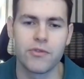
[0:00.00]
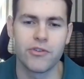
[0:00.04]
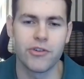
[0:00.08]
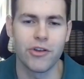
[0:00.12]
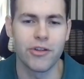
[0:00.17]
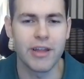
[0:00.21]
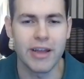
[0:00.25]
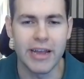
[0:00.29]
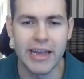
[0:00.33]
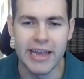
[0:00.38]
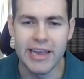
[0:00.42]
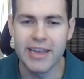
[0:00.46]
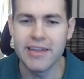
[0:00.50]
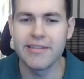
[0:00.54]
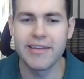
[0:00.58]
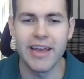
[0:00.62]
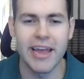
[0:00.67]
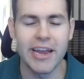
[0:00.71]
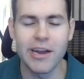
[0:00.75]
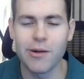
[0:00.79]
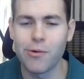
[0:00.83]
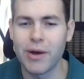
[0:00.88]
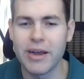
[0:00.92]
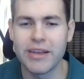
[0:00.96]
So the key
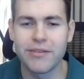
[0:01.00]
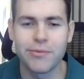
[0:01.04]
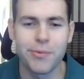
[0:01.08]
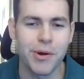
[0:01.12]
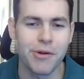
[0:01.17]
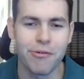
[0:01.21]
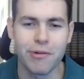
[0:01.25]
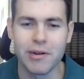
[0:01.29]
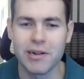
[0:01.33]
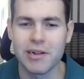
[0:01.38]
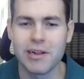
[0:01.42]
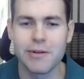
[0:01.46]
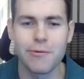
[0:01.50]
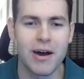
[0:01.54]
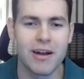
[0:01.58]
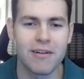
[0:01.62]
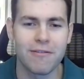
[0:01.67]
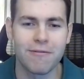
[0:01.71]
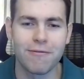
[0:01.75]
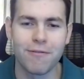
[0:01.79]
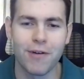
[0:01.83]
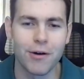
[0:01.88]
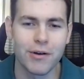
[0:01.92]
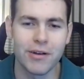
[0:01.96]
takeaways we really want
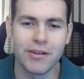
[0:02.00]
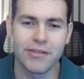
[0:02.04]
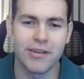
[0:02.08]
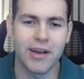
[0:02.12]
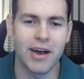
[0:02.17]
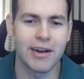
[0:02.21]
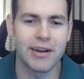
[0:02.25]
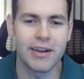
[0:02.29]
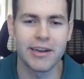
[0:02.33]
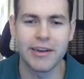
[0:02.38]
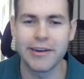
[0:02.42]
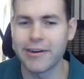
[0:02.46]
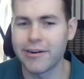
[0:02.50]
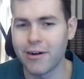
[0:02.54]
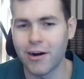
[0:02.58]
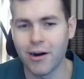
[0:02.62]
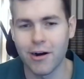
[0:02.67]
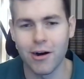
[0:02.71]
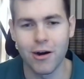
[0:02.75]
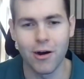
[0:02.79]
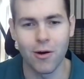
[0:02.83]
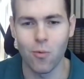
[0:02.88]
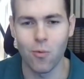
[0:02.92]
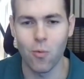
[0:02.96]
to focus on here
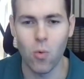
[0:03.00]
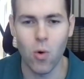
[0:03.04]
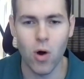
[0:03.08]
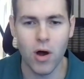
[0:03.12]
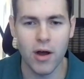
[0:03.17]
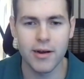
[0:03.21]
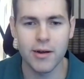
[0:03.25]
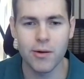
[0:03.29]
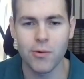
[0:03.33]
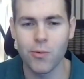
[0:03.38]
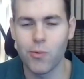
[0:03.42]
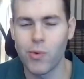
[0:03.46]
are: 1,